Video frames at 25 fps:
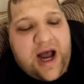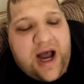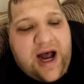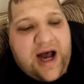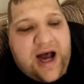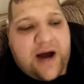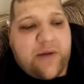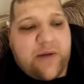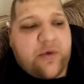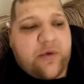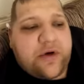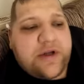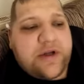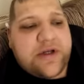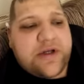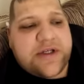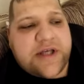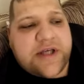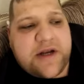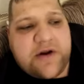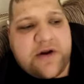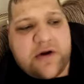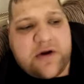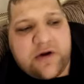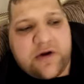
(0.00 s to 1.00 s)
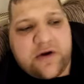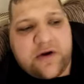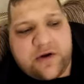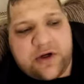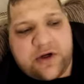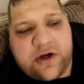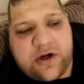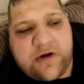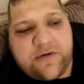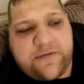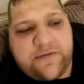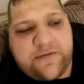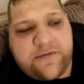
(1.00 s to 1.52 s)
I wouldn't say not good
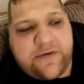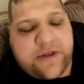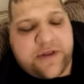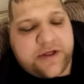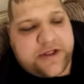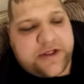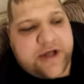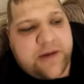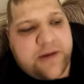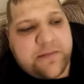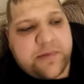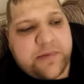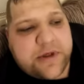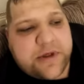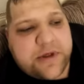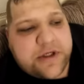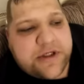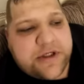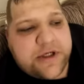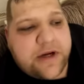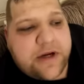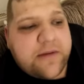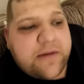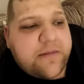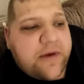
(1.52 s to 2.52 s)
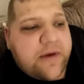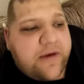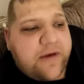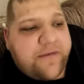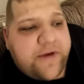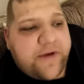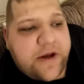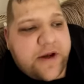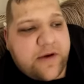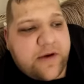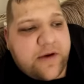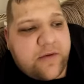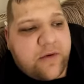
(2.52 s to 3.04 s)
enough for the Championship. I
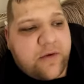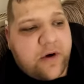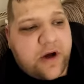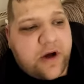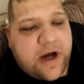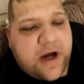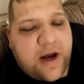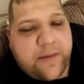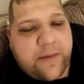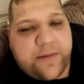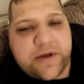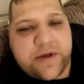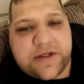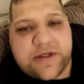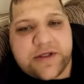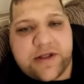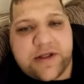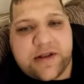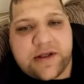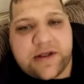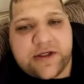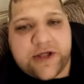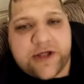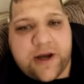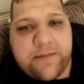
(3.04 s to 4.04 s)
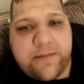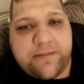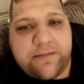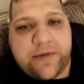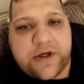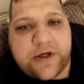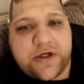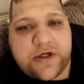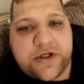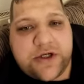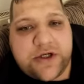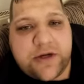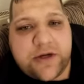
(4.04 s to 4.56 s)
think what happens in the
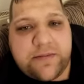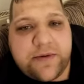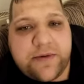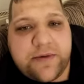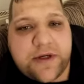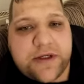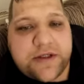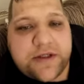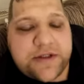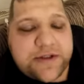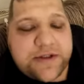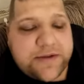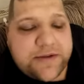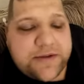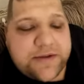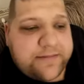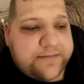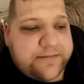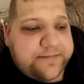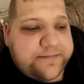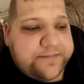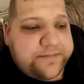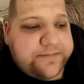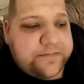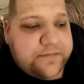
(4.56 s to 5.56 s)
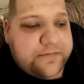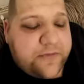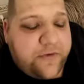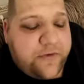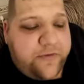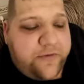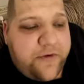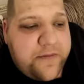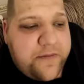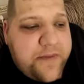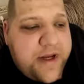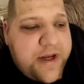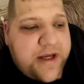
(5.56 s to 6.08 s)
Championship is,
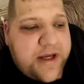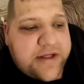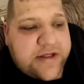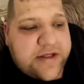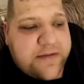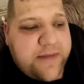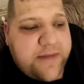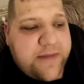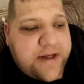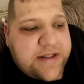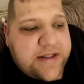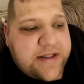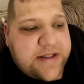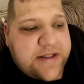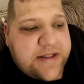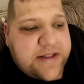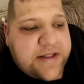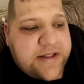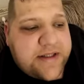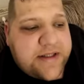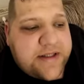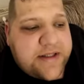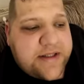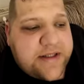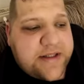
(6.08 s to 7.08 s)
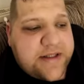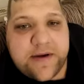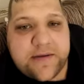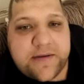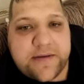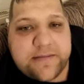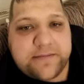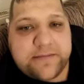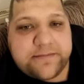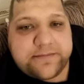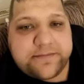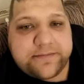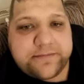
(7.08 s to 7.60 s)
for me, it's a mentality thing.
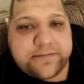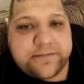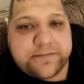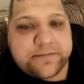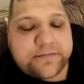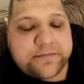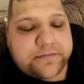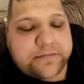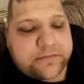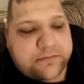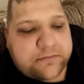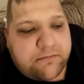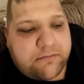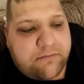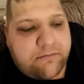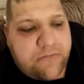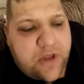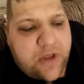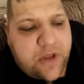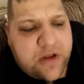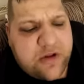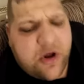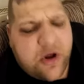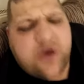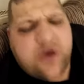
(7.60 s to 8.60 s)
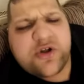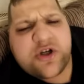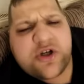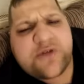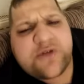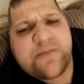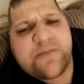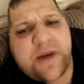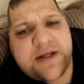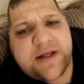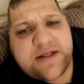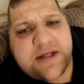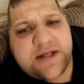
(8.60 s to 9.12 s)
Not just
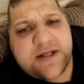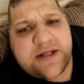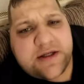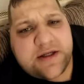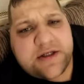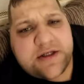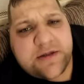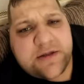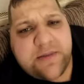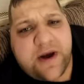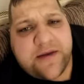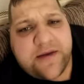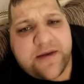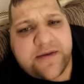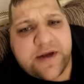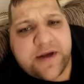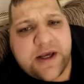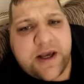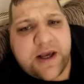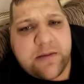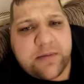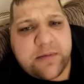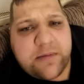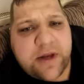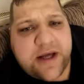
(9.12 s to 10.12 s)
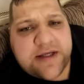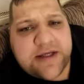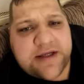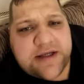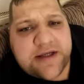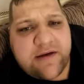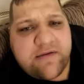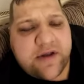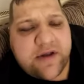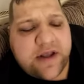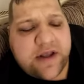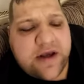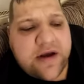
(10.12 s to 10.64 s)
mentality, but I think it plays
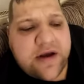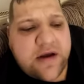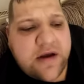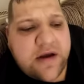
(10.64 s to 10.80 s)
heavily.